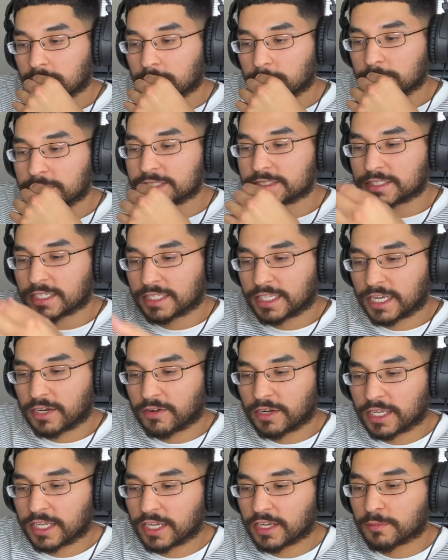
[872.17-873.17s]
He said that
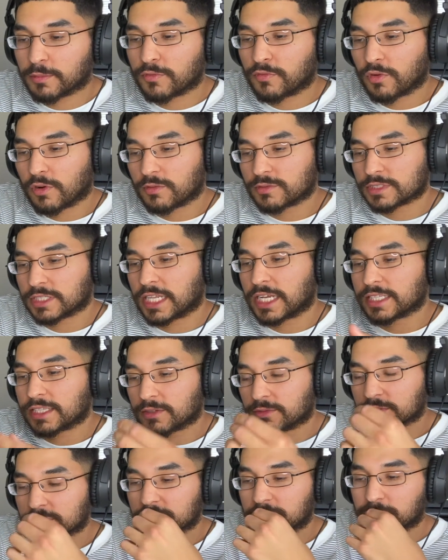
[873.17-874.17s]
right here. Before it was light, there
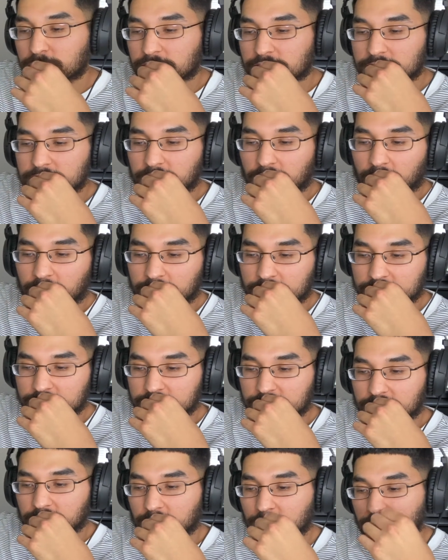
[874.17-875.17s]
was complete darkness.
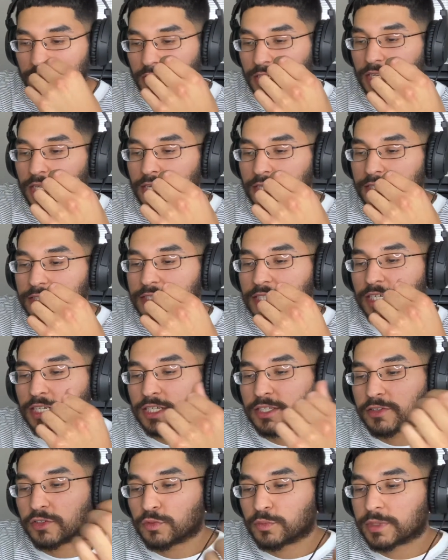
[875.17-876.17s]
So he said
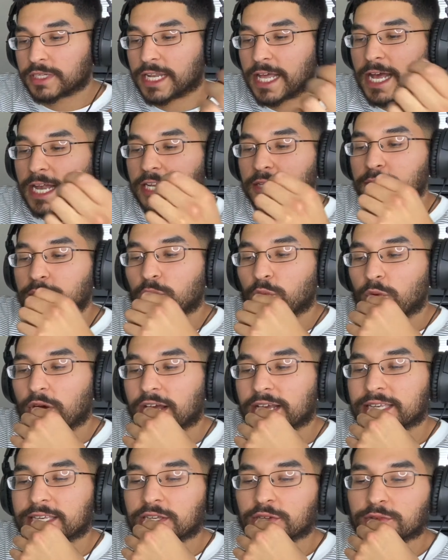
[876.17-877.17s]
Illuminati, but why
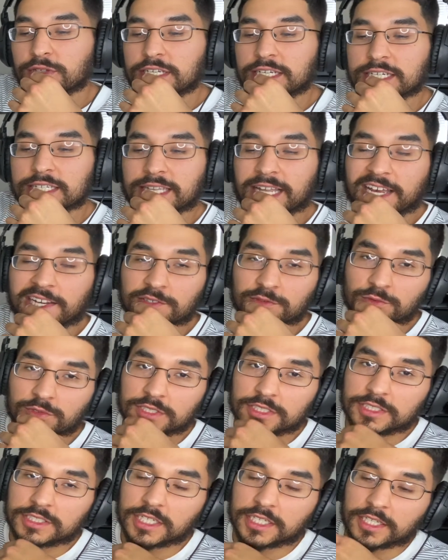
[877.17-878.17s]
kill the enlightened
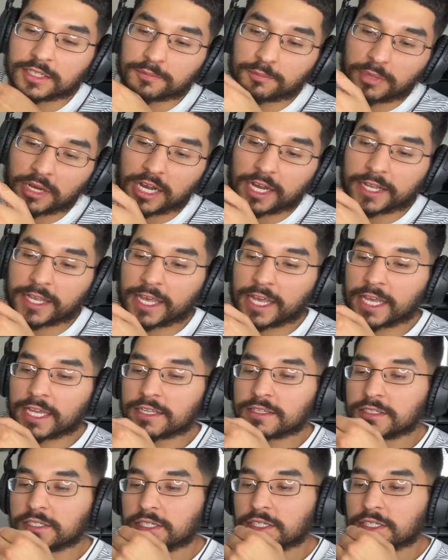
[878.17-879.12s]
ones? And then Pac had,